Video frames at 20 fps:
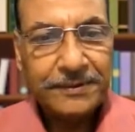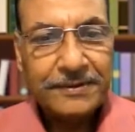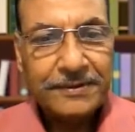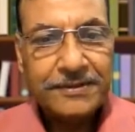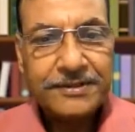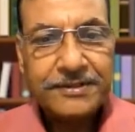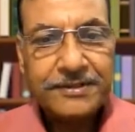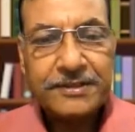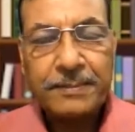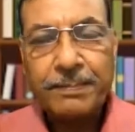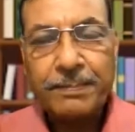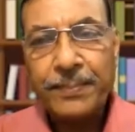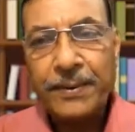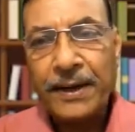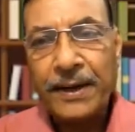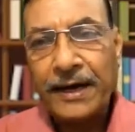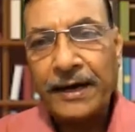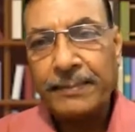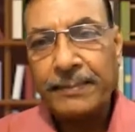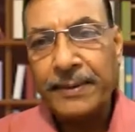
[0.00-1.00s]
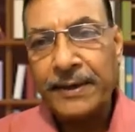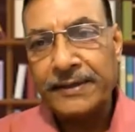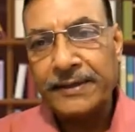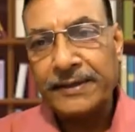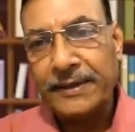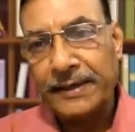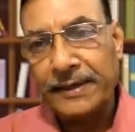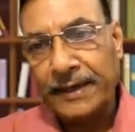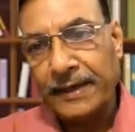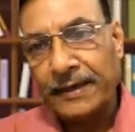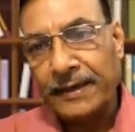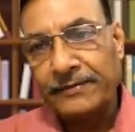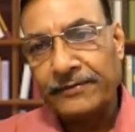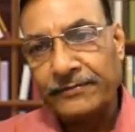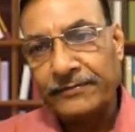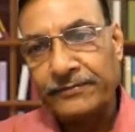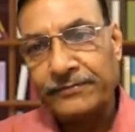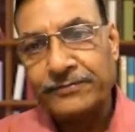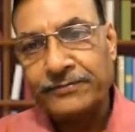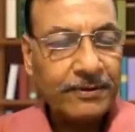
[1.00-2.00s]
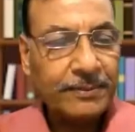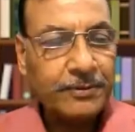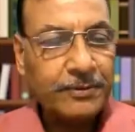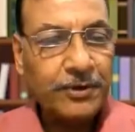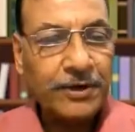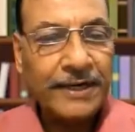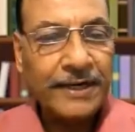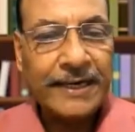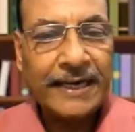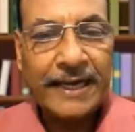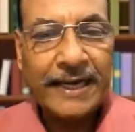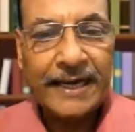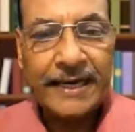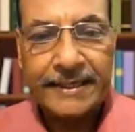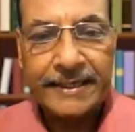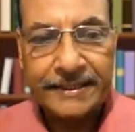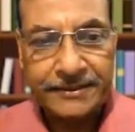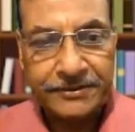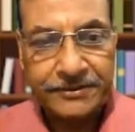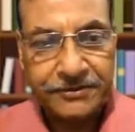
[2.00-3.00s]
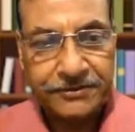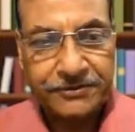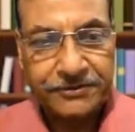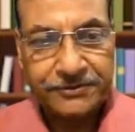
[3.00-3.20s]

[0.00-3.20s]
supplied by the nerve. You have to grade it.